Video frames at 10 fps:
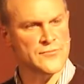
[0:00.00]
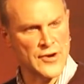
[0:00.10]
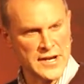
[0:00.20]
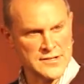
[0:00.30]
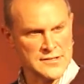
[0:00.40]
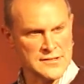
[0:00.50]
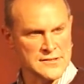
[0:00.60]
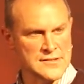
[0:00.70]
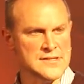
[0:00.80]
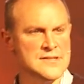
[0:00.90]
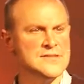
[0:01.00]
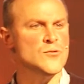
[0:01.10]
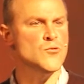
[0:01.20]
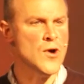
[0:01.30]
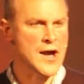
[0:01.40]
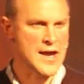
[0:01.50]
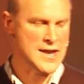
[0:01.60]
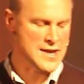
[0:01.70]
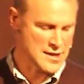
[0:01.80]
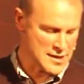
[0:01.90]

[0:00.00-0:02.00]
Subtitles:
of righteousness. This is the way